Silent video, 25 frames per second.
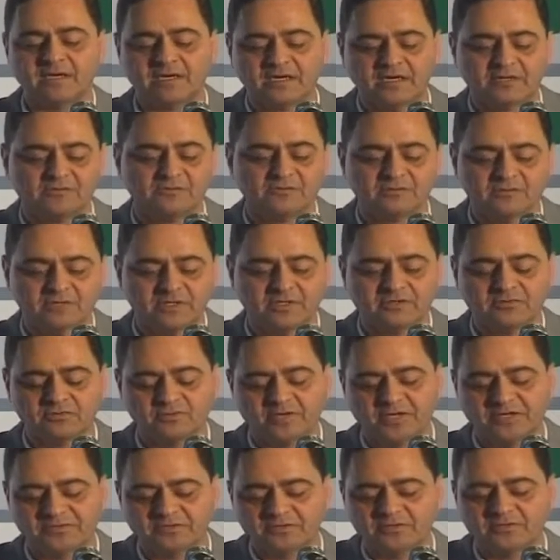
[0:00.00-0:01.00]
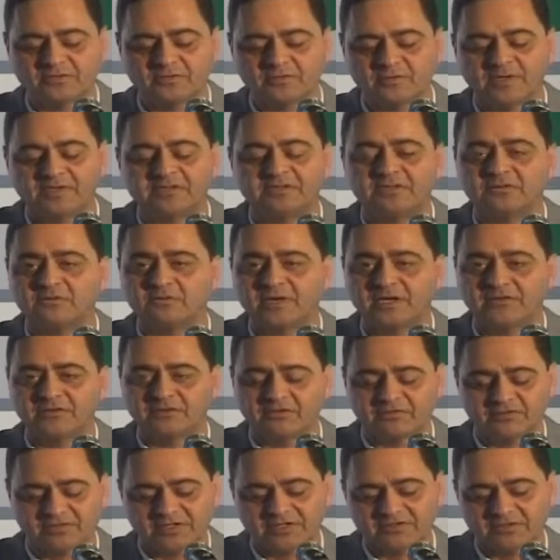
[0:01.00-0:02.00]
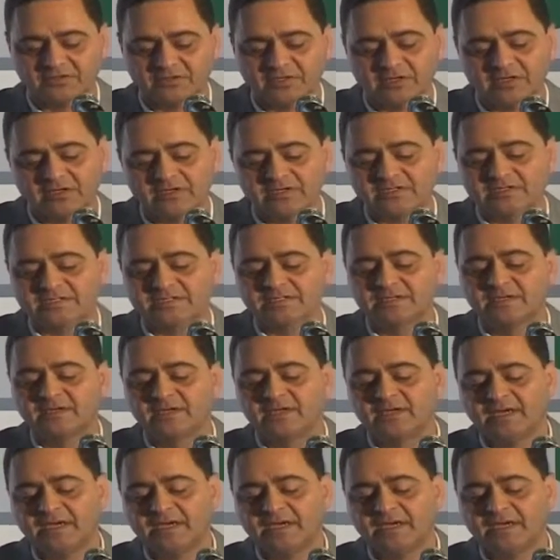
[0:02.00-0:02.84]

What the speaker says: around $220, $230,